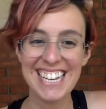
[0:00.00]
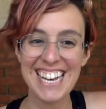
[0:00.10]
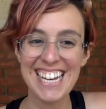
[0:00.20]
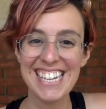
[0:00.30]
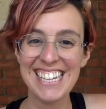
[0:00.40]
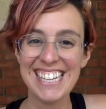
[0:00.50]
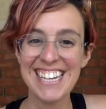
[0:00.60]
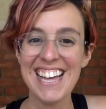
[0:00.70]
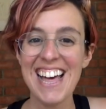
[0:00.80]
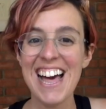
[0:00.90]
Hi,
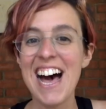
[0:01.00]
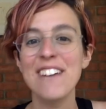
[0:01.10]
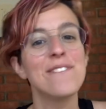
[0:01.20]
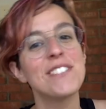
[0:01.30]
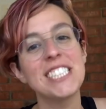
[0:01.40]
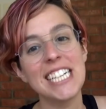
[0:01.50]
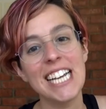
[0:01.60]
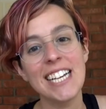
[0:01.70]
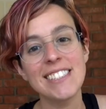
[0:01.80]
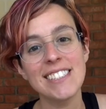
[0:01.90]
I'm
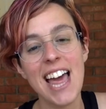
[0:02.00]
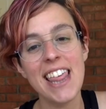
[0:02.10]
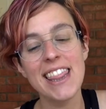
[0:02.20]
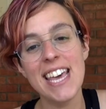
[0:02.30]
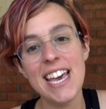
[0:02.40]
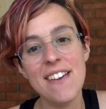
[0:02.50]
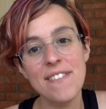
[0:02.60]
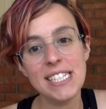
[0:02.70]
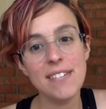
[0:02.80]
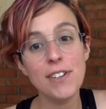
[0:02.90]
Virginia, the
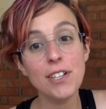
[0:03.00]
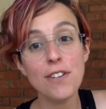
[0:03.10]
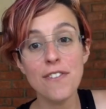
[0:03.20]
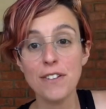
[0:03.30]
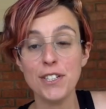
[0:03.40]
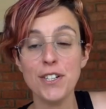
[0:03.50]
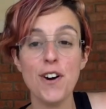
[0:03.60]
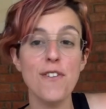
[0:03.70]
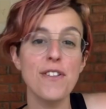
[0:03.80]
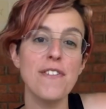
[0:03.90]
Visible co founder
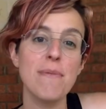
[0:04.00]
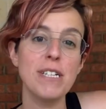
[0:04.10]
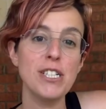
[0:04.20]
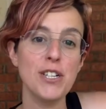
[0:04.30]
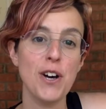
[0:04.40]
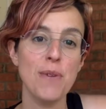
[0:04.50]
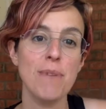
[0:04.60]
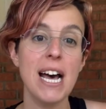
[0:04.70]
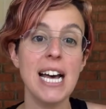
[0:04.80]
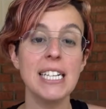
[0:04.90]
of The Feminist Shop,
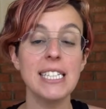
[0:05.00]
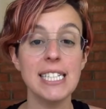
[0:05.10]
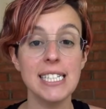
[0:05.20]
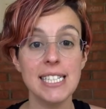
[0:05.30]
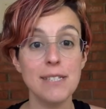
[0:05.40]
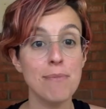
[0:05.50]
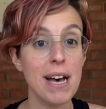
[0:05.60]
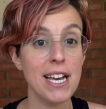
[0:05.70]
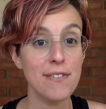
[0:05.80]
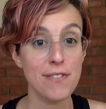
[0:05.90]
and this is
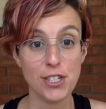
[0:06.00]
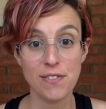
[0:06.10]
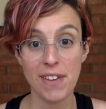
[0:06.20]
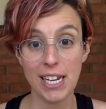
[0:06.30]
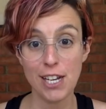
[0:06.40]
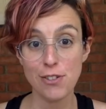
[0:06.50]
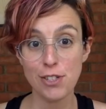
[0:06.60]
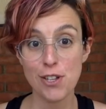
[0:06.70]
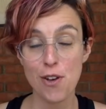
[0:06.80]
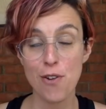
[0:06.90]
my first video,
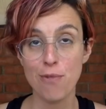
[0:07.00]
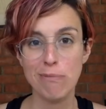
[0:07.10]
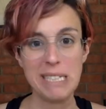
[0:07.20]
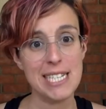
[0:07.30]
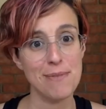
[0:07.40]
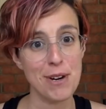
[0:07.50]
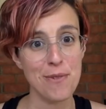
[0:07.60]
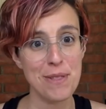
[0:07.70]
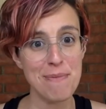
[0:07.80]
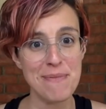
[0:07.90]
so please bear
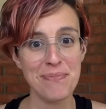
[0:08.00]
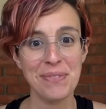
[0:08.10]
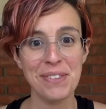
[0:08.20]
with me.